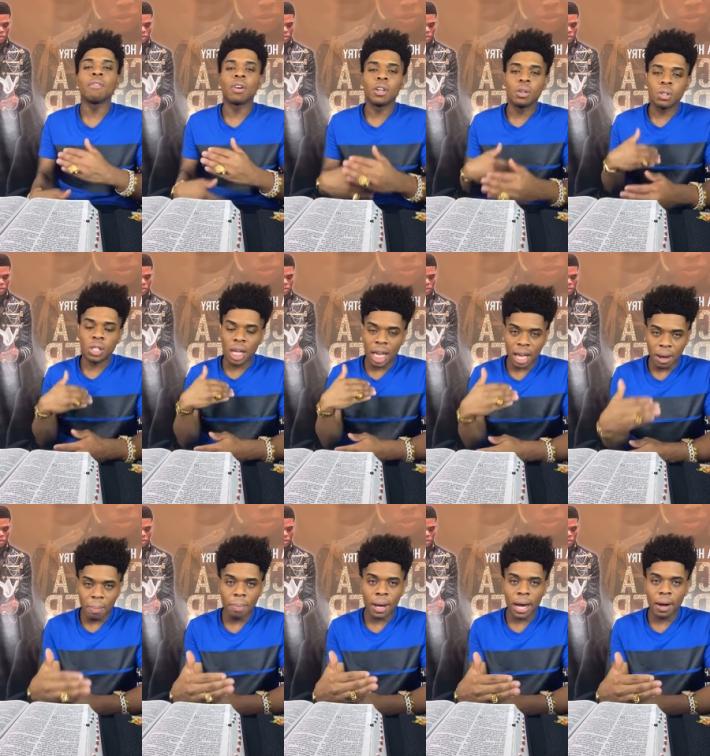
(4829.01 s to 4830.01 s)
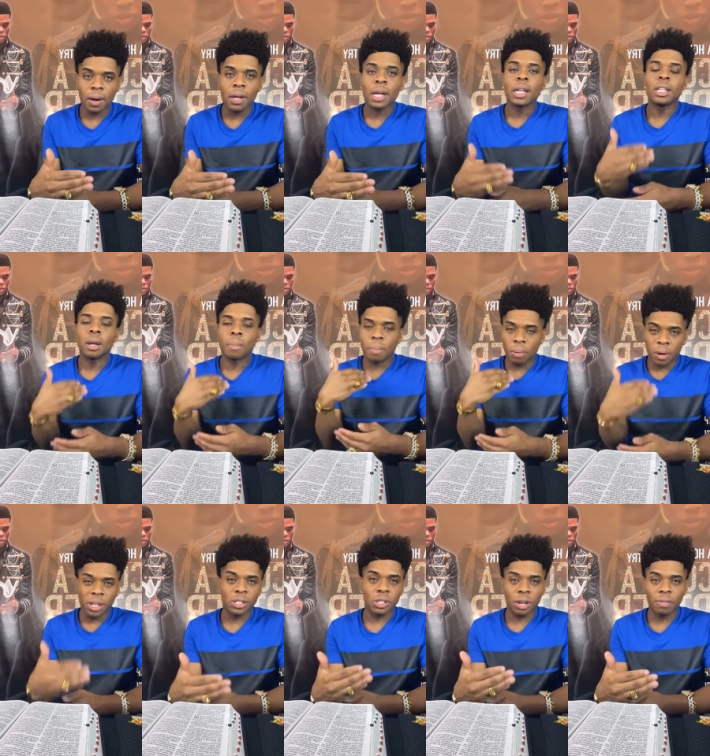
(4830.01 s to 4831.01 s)
for you to help out the
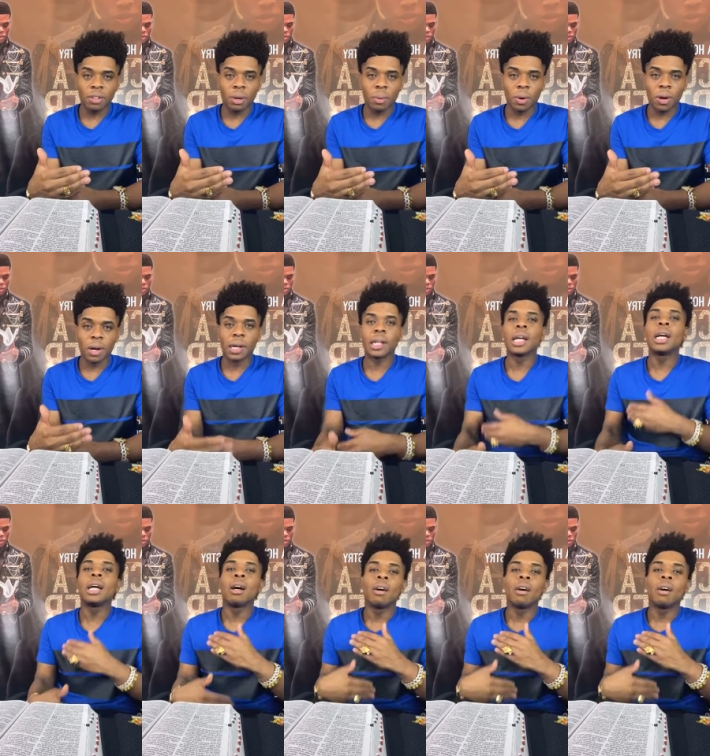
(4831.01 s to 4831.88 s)
preacher of the word,